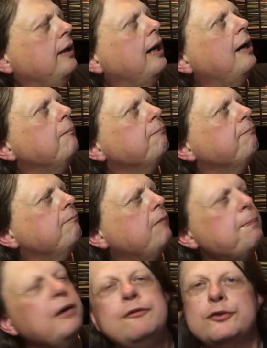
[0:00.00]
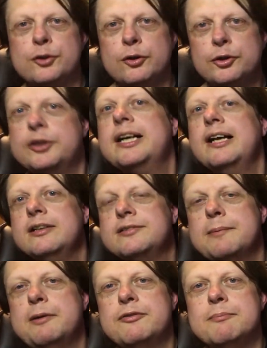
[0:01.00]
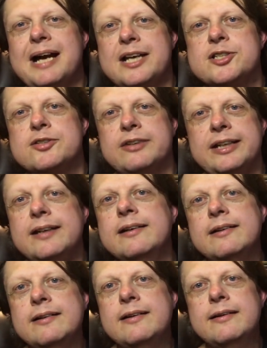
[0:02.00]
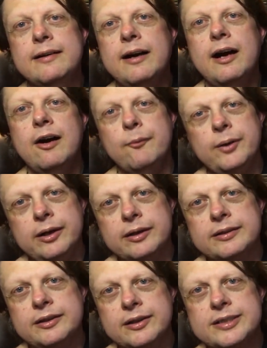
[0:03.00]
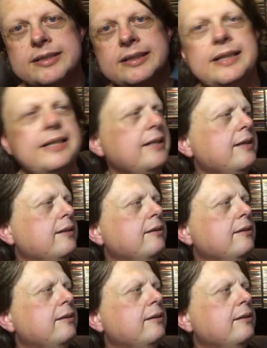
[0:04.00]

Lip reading: They're both sort of good colours, they both match the artwork nicely.